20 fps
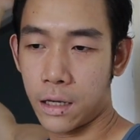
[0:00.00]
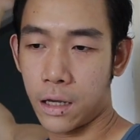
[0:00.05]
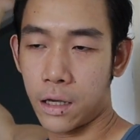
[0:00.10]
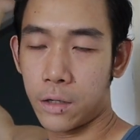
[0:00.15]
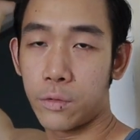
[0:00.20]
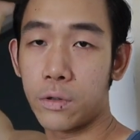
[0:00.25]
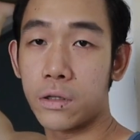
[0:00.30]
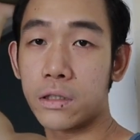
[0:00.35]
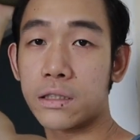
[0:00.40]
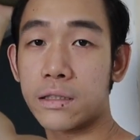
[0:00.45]

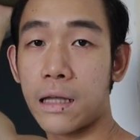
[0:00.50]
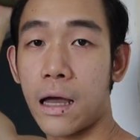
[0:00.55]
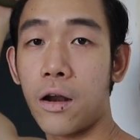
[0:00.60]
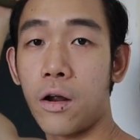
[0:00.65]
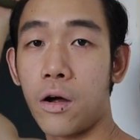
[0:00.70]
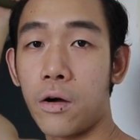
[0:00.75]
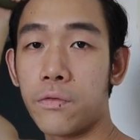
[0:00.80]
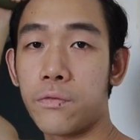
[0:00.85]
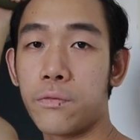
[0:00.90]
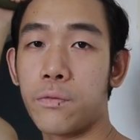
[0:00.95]
You're going to start
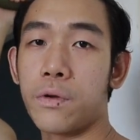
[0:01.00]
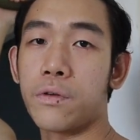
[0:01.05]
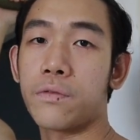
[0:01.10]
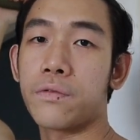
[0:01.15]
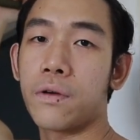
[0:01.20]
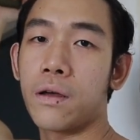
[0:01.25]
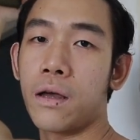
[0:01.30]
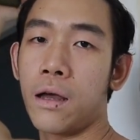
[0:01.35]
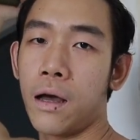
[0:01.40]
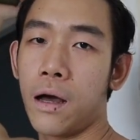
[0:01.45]
off with
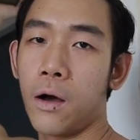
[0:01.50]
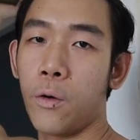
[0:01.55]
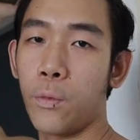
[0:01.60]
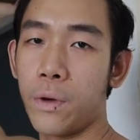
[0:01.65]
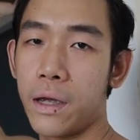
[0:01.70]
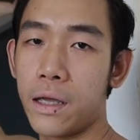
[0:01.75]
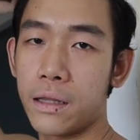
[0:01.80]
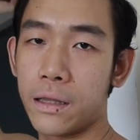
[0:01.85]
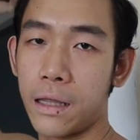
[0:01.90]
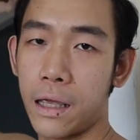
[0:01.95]
a
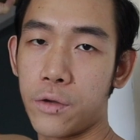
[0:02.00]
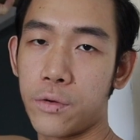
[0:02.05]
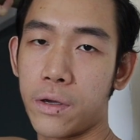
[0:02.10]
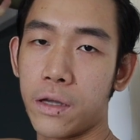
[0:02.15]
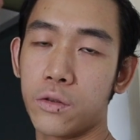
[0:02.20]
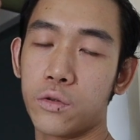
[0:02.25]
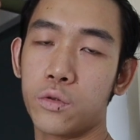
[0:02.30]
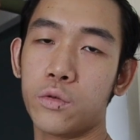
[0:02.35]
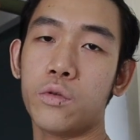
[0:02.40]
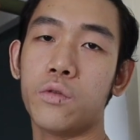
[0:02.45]
weight that you
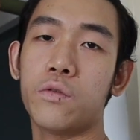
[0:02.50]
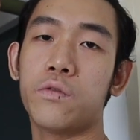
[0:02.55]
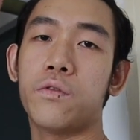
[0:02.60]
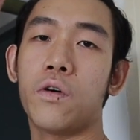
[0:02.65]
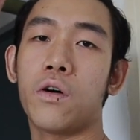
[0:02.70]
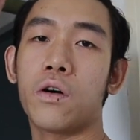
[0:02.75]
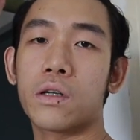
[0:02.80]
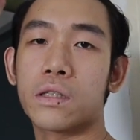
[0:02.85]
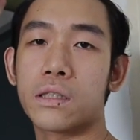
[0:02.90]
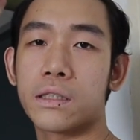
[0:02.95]
can do
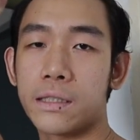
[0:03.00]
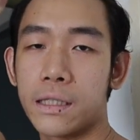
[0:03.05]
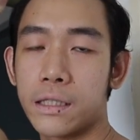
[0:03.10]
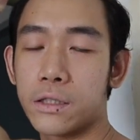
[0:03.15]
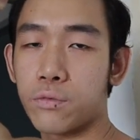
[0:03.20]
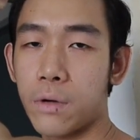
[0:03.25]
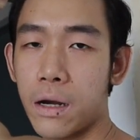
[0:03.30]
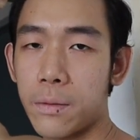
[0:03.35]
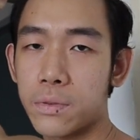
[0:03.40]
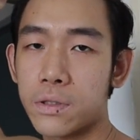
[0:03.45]
for
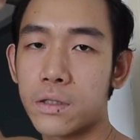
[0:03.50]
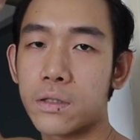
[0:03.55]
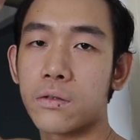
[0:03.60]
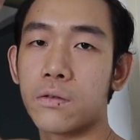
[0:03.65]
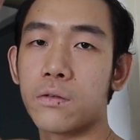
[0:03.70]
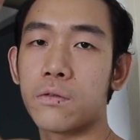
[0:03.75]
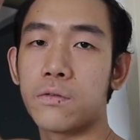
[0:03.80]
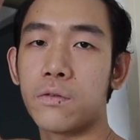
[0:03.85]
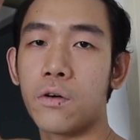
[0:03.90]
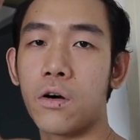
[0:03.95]
6 reps
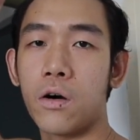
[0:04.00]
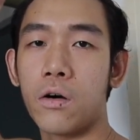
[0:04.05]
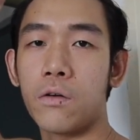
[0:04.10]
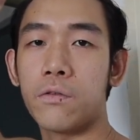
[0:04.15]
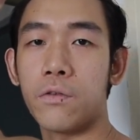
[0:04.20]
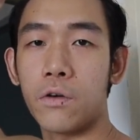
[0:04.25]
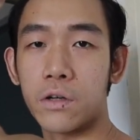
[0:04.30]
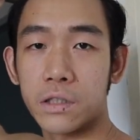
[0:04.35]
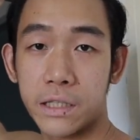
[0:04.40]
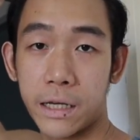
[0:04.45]
for
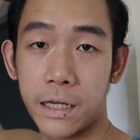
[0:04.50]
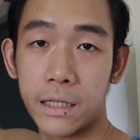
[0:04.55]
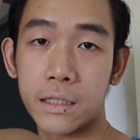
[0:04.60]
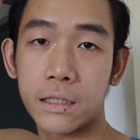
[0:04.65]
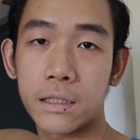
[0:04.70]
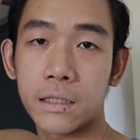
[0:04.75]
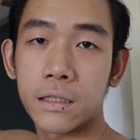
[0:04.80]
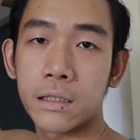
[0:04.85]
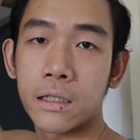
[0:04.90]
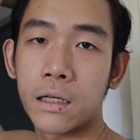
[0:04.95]
4
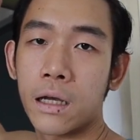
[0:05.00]
sets.